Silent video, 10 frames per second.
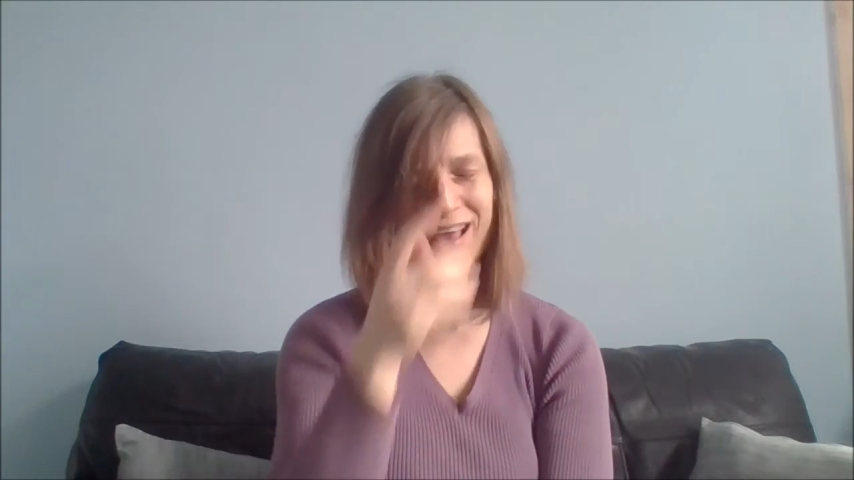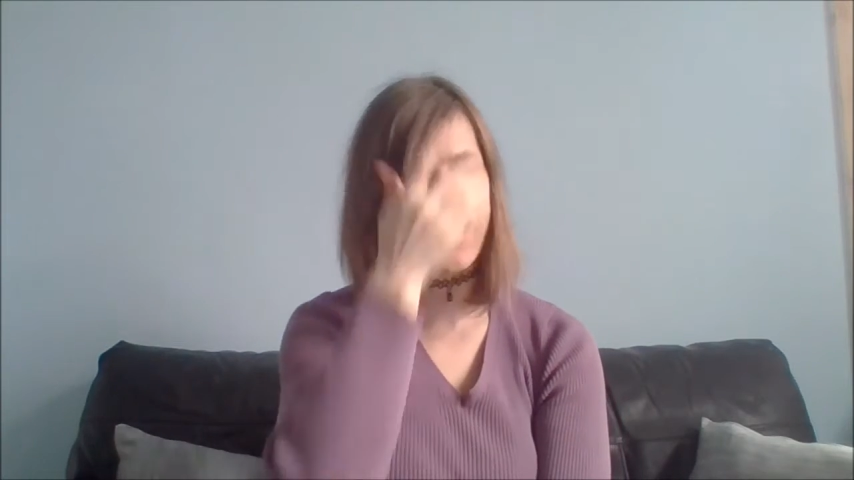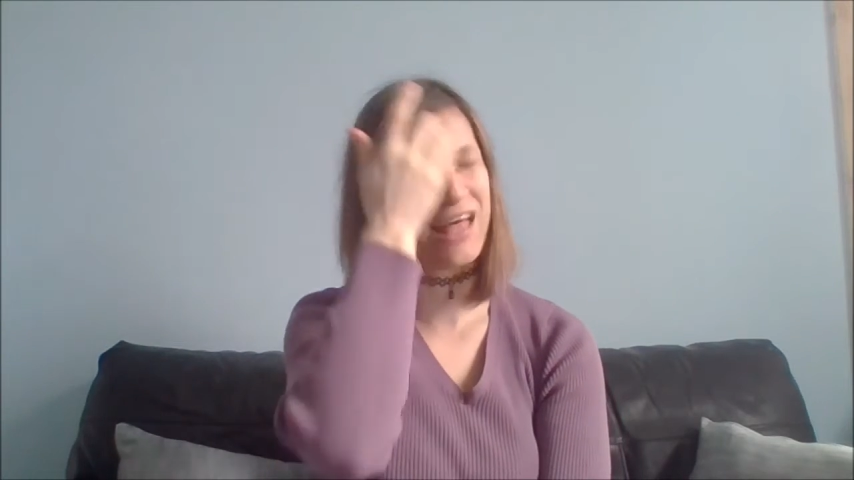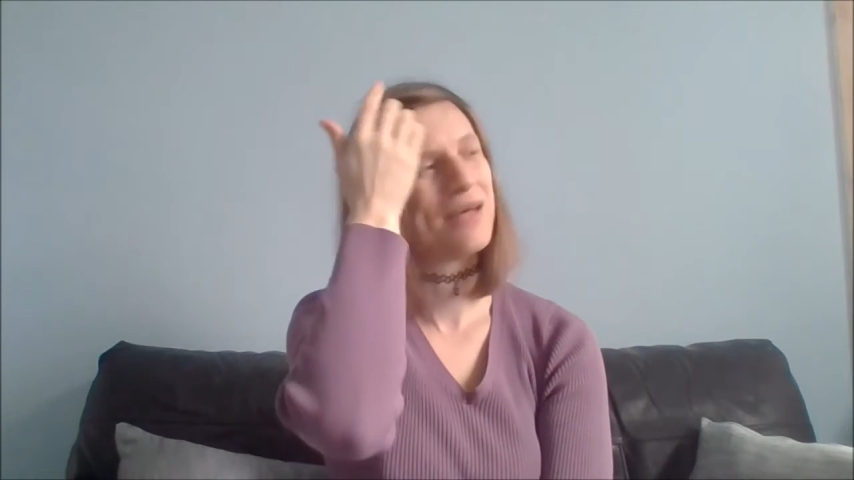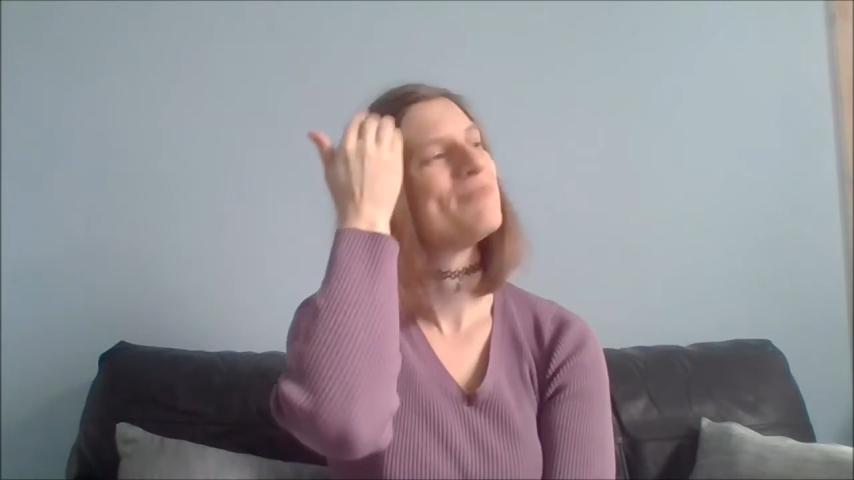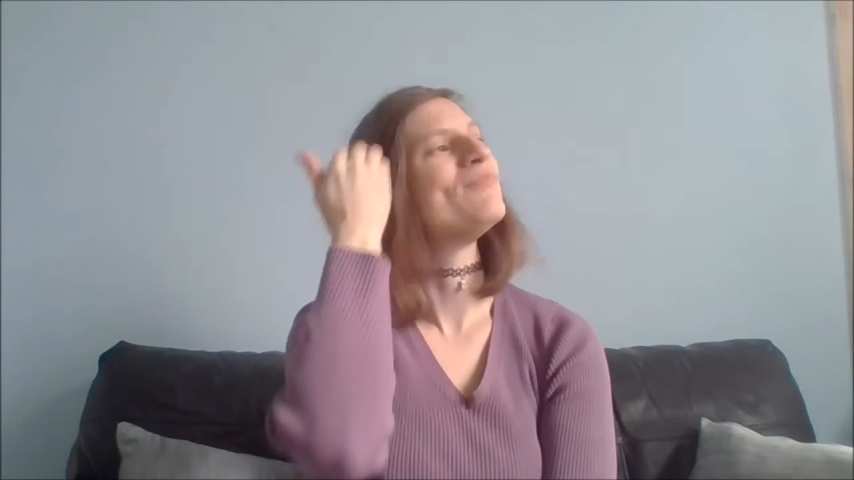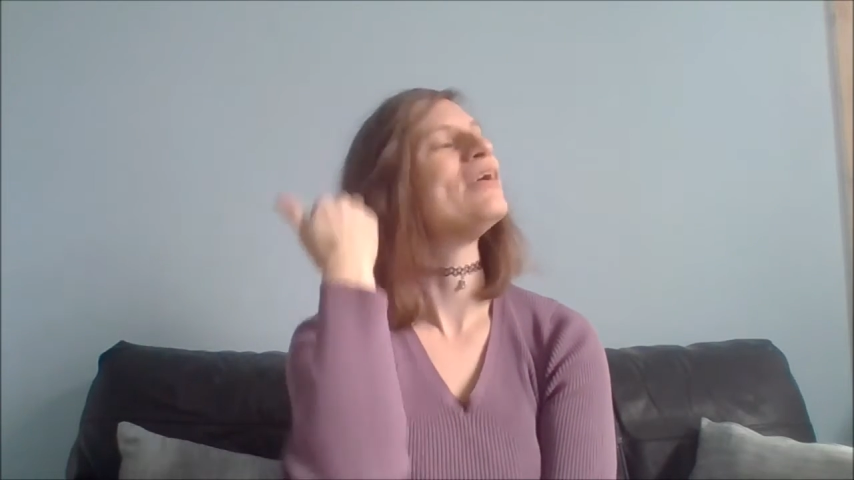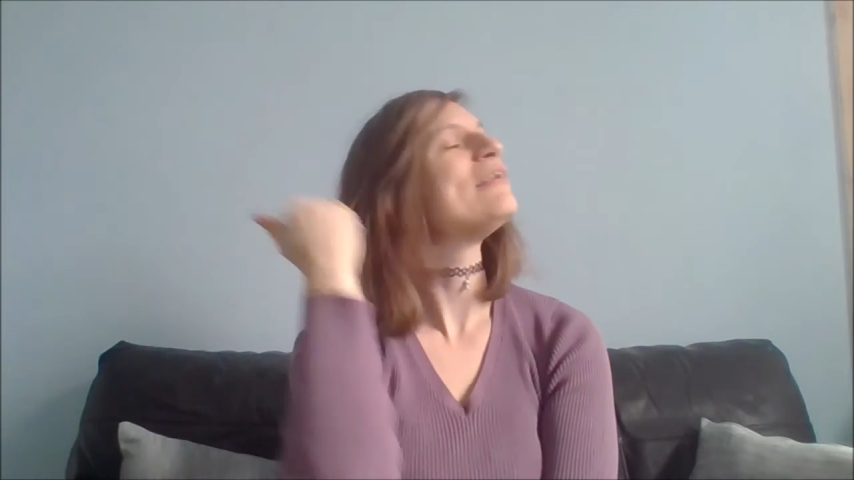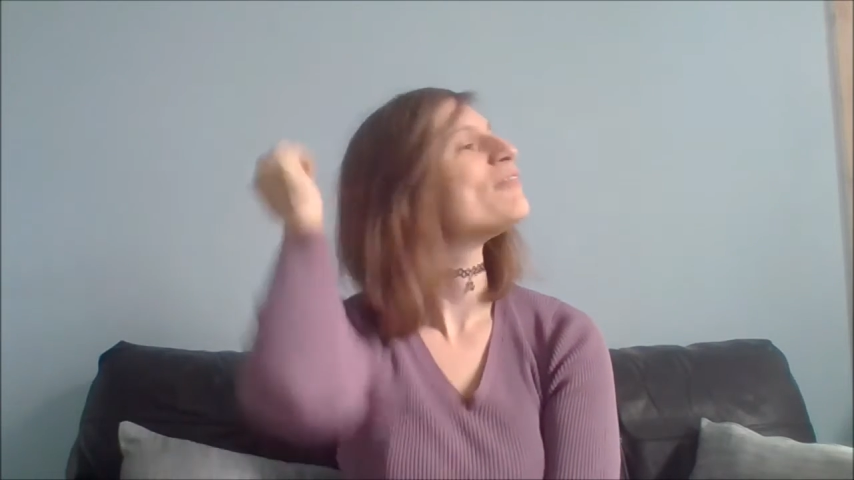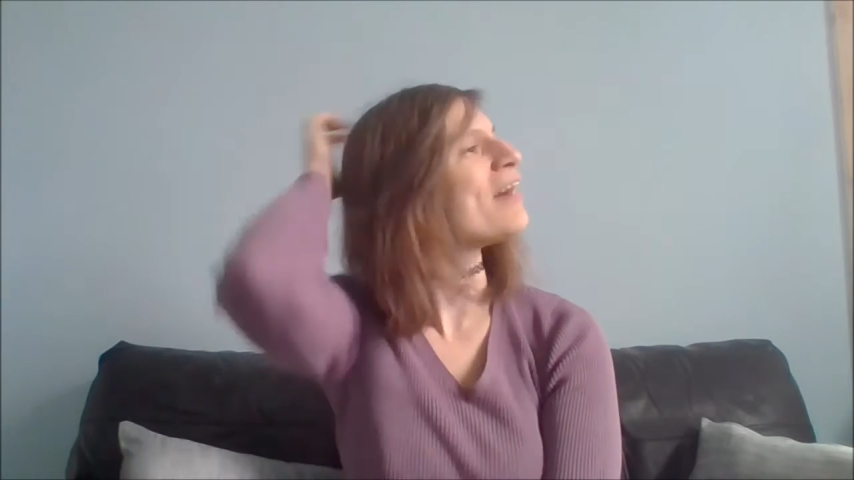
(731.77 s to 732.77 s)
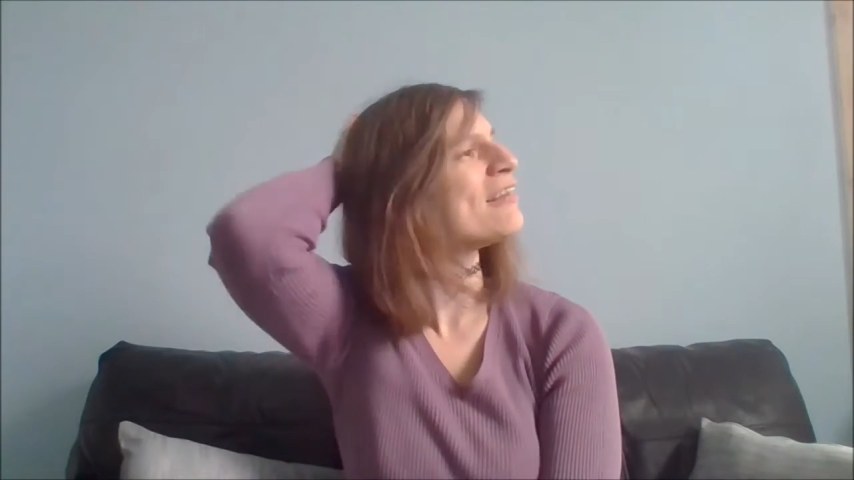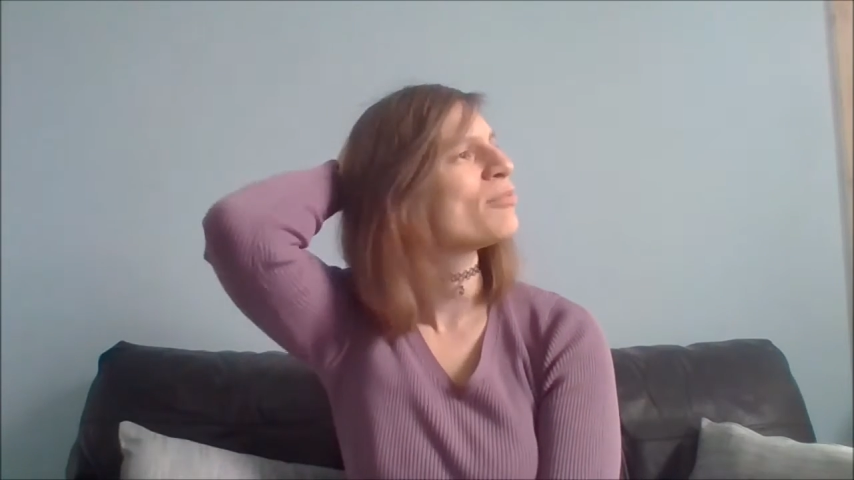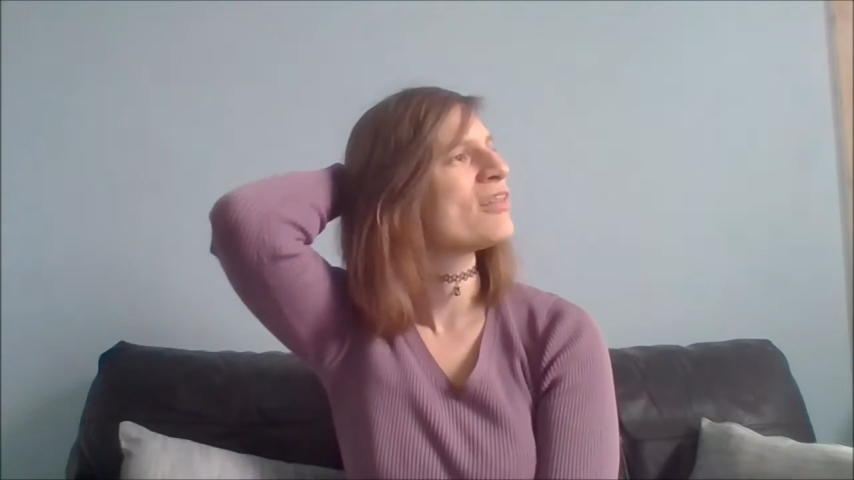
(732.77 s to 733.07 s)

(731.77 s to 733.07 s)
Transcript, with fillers: Um, in fact,